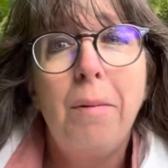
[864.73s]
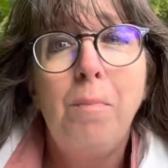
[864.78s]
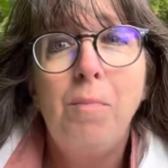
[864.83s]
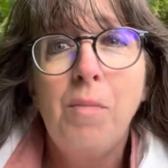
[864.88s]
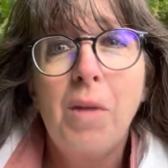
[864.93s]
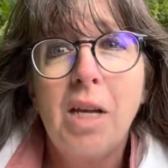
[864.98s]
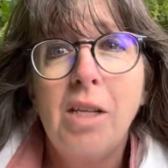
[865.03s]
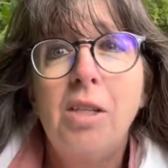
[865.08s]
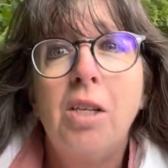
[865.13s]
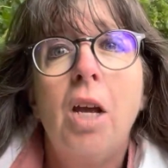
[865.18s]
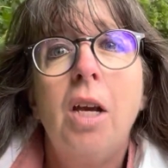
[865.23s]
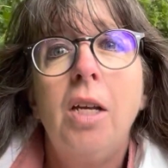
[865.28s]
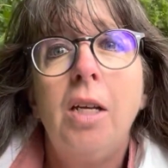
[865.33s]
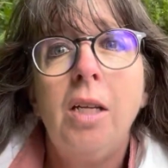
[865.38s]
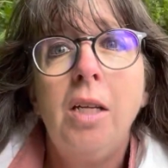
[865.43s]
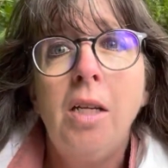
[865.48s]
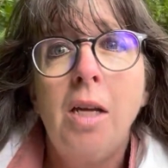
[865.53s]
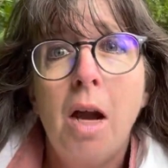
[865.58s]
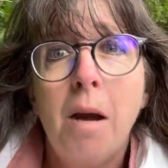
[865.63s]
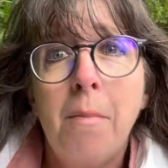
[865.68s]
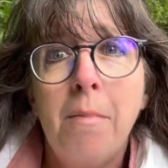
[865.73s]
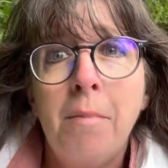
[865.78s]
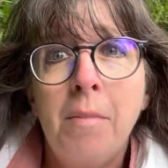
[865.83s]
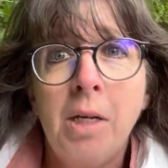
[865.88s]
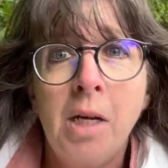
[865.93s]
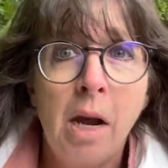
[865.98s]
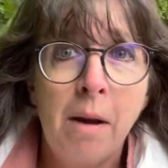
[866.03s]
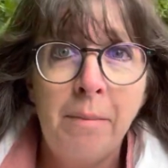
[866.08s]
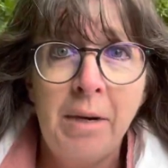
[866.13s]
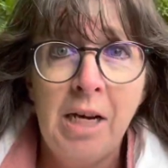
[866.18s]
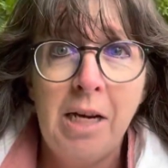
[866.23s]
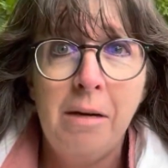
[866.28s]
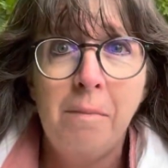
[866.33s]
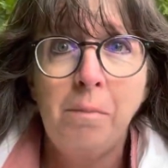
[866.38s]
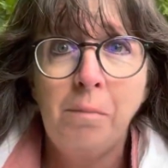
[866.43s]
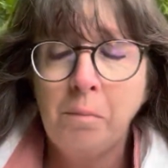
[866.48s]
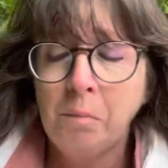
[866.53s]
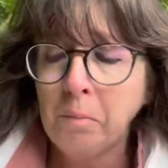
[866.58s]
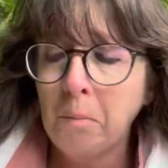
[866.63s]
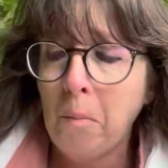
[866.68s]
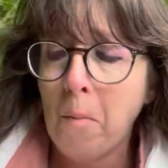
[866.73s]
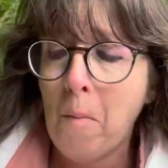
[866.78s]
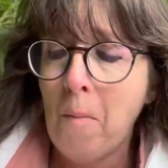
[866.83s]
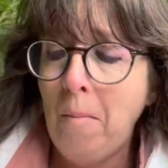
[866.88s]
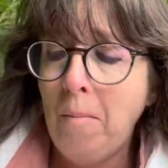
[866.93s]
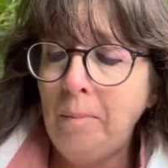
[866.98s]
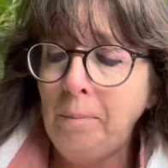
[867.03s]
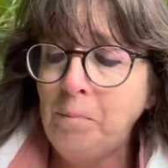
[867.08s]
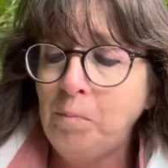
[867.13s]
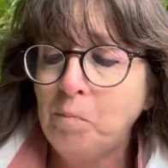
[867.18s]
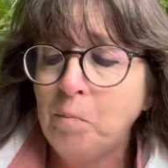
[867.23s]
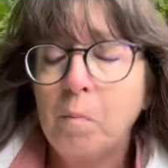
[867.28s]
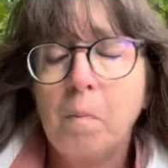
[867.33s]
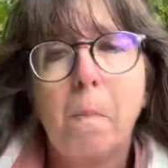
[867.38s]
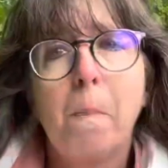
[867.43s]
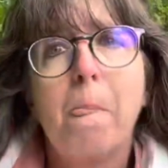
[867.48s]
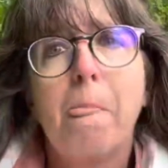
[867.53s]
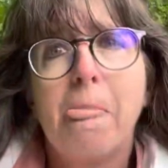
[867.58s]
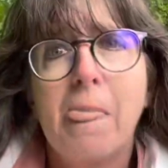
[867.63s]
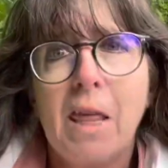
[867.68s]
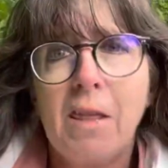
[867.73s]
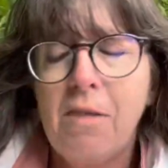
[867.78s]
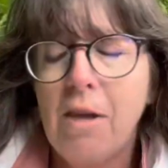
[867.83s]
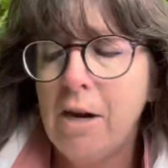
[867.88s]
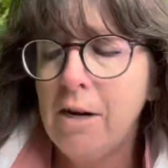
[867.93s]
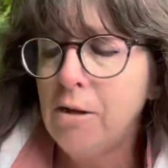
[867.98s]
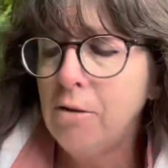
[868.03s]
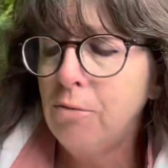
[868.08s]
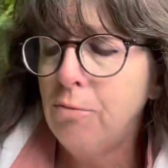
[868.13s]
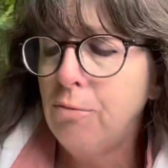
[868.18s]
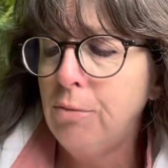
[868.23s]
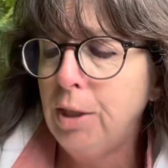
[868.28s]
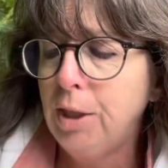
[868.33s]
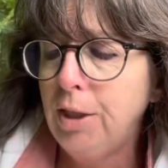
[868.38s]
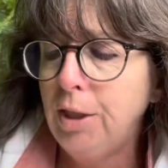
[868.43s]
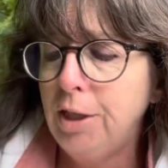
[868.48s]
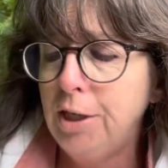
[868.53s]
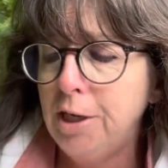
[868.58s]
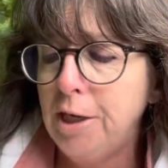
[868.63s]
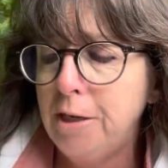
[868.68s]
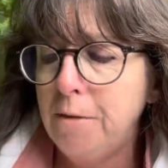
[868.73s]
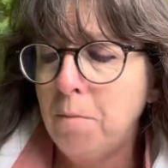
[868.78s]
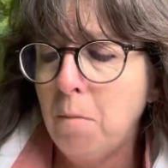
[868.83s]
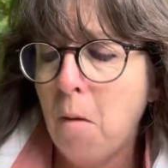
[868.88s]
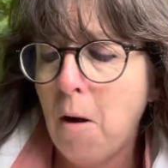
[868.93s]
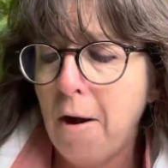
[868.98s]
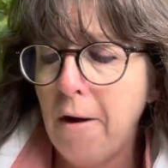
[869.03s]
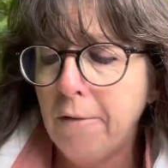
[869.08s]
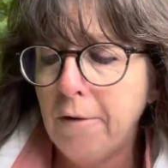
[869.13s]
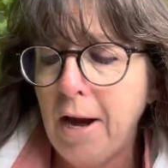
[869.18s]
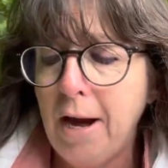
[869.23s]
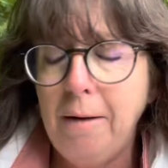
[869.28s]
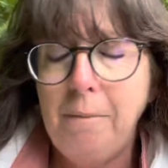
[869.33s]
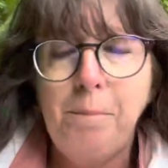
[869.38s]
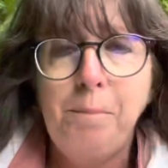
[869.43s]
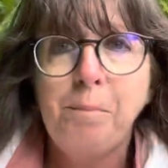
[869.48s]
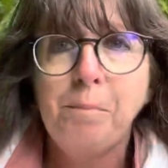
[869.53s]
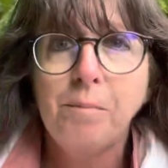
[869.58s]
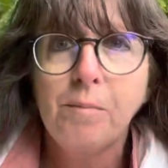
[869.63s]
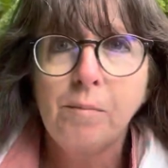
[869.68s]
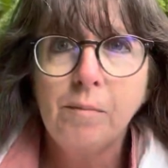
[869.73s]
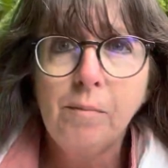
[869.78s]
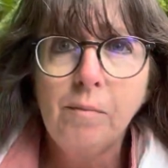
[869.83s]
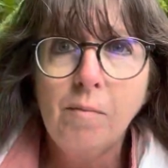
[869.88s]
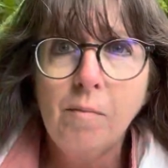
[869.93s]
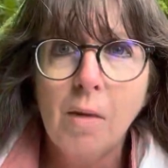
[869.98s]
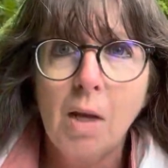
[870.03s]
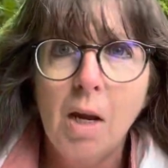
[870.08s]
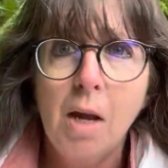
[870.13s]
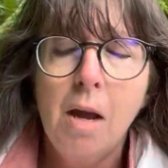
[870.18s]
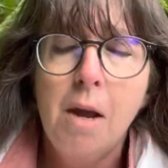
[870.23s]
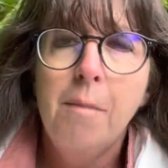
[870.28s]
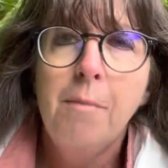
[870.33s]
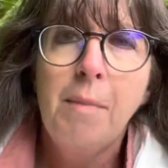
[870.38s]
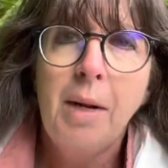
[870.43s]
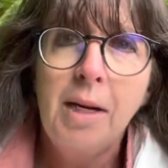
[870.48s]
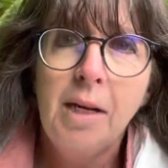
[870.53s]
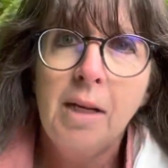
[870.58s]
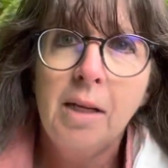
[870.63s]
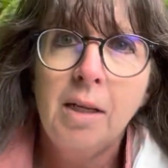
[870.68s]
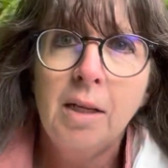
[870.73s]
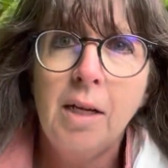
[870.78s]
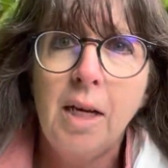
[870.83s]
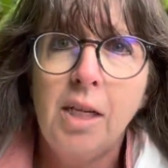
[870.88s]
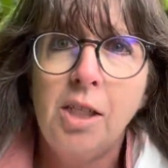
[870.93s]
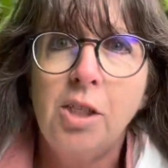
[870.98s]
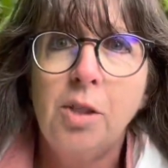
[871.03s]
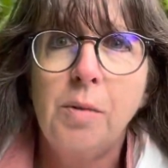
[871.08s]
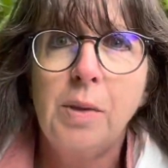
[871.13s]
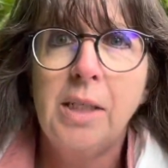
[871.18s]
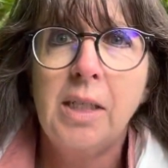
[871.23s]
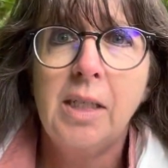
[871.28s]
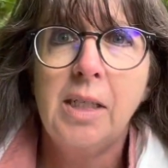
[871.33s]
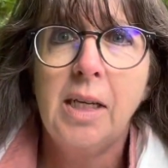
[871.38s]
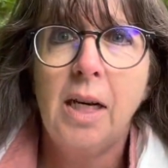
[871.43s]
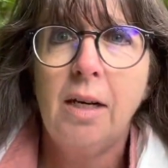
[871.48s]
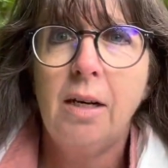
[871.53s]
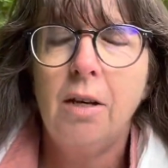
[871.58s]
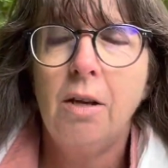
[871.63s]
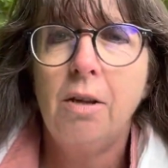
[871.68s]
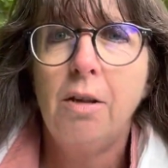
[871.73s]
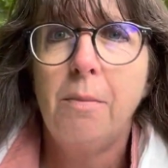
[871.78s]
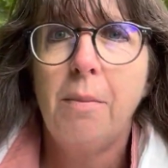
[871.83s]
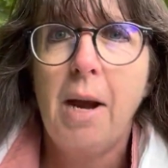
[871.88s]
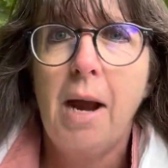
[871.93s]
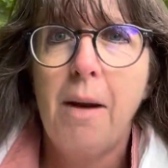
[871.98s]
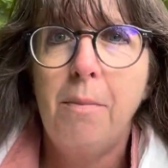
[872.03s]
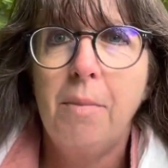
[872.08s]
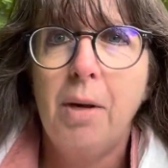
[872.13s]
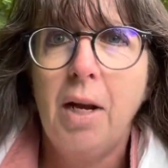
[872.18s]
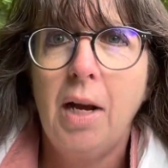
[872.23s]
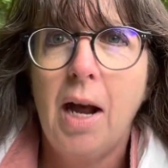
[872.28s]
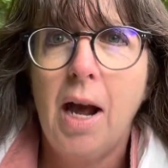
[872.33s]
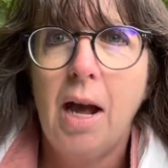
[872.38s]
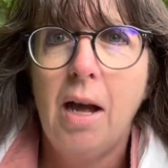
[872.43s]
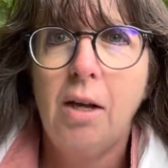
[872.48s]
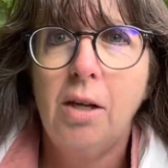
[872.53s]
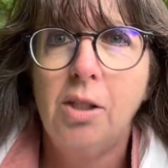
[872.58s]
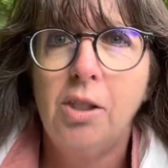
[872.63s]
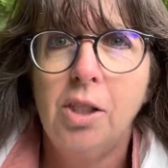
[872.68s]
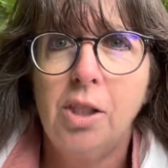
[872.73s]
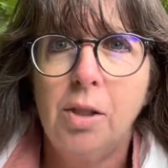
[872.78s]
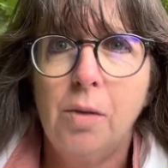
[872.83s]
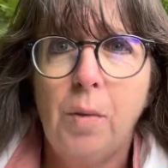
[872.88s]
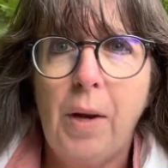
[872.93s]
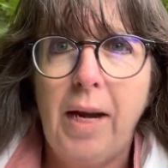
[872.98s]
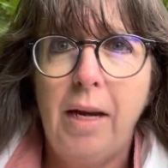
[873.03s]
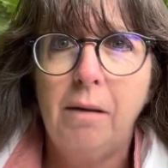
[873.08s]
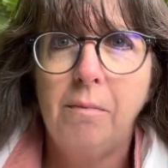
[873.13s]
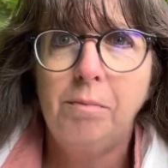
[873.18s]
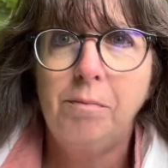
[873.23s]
That's yummy. That is really good. Okay. My inclination was to take another bite, but I'll just wait.